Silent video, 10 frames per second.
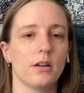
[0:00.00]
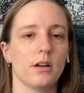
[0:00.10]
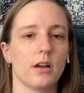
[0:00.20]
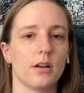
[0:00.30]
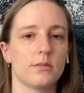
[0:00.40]

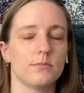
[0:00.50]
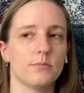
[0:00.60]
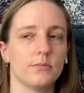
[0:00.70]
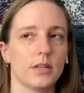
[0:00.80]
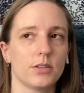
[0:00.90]

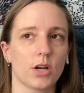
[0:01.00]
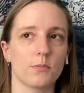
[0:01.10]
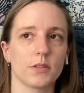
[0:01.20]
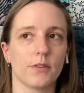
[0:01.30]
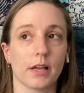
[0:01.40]
um, in
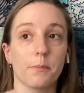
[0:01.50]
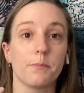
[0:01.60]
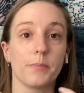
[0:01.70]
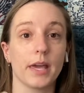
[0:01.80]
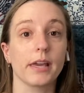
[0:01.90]
terms of like a
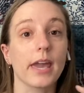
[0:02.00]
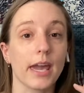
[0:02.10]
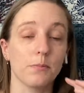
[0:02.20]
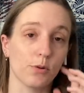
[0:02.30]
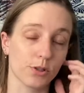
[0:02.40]
big
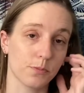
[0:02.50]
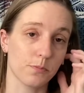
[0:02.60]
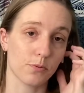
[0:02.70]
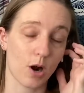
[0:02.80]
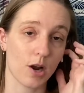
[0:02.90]
cabled
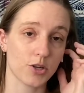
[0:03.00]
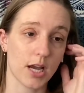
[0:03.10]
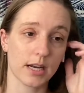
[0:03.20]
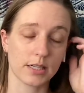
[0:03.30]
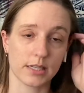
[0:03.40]

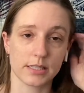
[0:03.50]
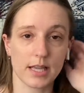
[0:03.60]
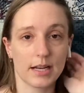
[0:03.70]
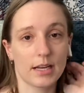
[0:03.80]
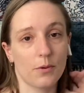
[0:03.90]
project. I
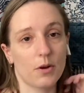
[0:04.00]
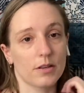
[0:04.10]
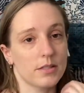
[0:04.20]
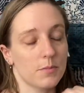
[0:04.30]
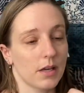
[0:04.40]
decided I
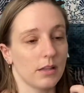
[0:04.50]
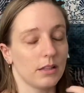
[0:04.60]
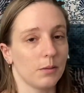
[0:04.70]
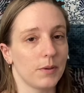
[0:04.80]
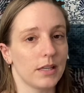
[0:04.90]
wanted something a
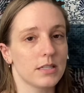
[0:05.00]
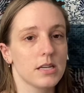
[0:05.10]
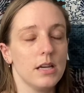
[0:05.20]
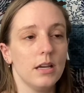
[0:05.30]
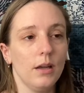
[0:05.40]
little bit
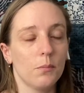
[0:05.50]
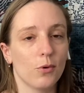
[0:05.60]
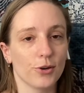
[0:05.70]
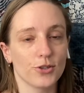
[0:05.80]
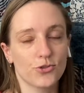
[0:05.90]

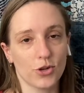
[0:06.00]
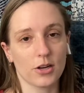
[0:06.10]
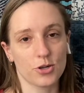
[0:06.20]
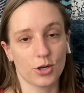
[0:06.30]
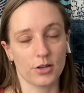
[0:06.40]
more
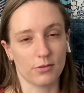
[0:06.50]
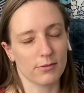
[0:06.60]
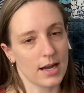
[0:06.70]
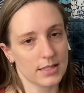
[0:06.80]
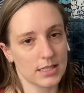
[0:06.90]
structured and
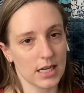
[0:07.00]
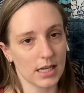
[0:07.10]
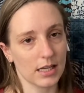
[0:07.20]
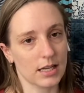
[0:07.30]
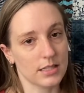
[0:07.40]

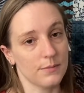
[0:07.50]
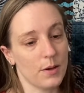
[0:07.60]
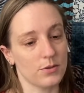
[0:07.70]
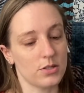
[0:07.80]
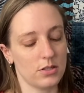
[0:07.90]
rustic as
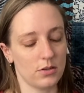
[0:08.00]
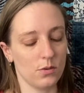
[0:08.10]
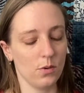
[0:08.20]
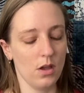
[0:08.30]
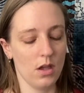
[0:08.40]
opposed
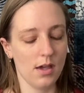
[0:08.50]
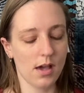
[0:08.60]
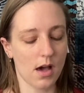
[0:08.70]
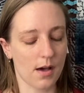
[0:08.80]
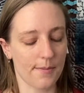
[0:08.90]
to
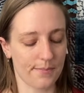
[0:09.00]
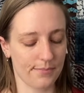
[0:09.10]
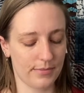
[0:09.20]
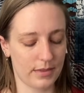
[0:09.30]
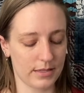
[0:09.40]

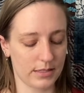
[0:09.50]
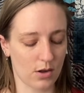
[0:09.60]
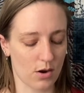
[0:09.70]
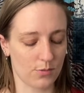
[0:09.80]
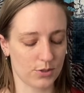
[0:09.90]
um, this
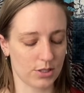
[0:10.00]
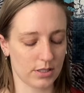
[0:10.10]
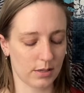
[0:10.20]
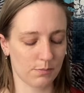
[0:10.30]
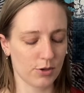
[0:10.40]
yarn, which is
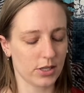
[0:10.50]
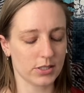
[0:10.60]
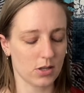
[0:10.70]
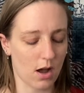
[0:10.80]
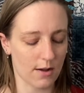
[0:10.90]
like pretty
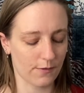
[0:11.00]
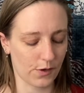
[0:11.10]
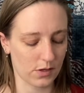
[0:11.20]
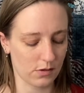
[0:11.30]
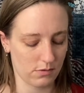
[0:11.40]
soft
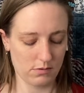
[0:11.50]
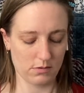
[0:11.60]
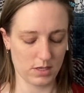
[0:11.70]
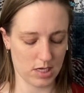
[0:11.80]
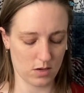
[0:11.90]

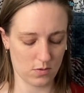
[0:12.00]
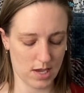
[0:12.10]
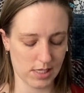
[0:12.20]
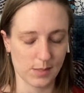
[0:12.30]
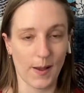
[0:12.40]
and, you know,
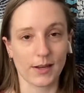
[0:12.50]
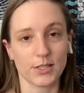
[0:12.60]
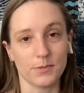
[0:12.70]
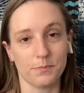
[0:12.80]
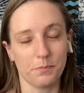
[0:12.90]
I expect
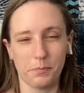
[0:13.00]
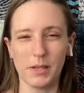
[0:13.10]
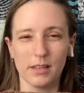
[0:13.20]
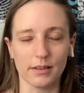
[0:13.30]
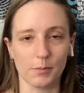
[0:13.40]
to
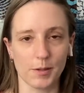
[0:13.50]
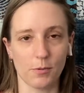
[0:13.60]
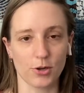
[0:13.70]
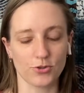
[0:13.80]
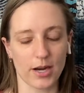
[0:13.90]
be a little bit
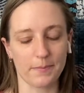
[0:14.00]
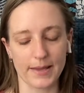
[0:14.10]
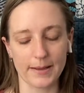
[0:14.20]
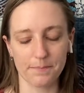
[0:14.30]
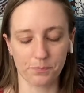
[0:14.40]
more
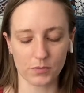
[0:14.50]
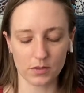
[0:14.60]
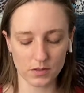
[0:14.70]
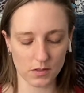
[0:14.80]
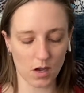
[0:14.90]
drapey.
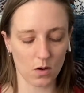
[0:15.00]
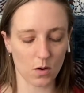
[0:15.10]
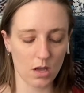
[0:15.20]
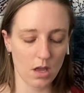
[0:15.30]
So